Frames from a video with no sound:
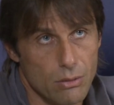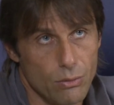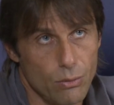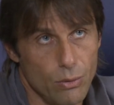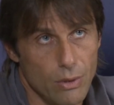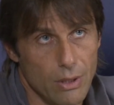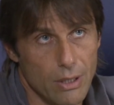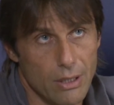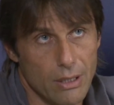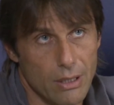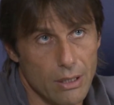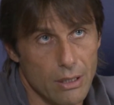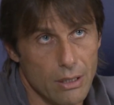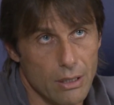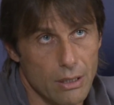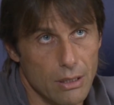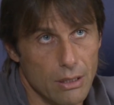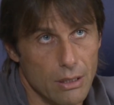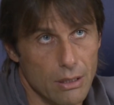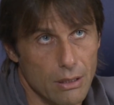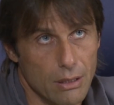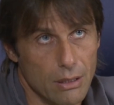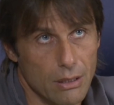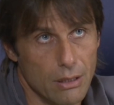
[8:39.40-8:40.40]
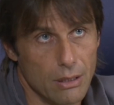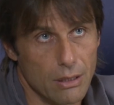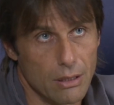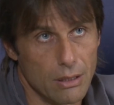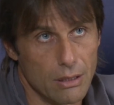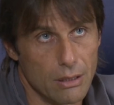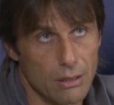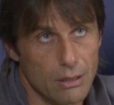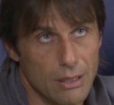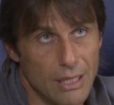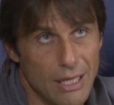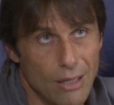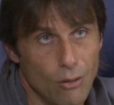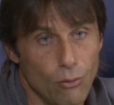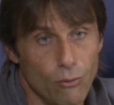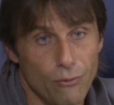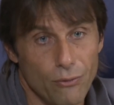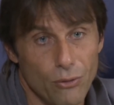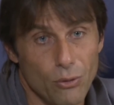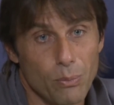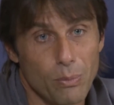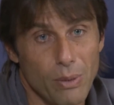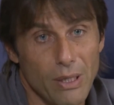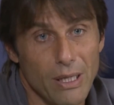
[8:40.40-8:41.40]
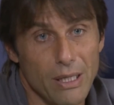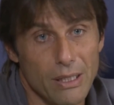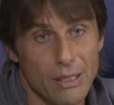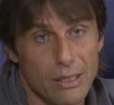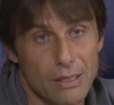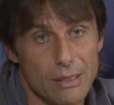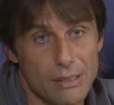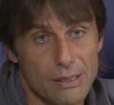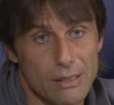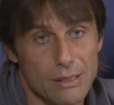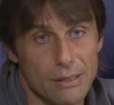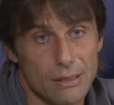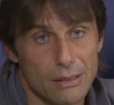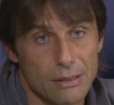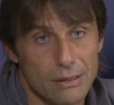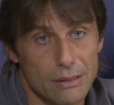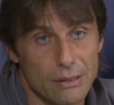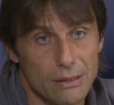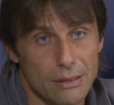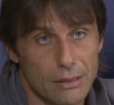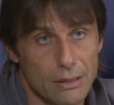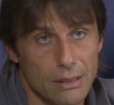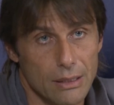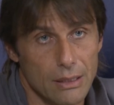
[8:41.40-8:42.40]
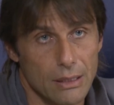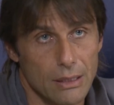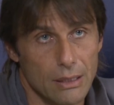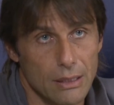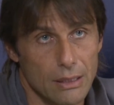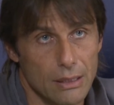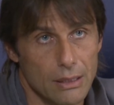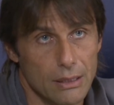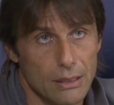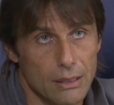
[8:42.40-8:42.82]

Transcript: There are now a few players with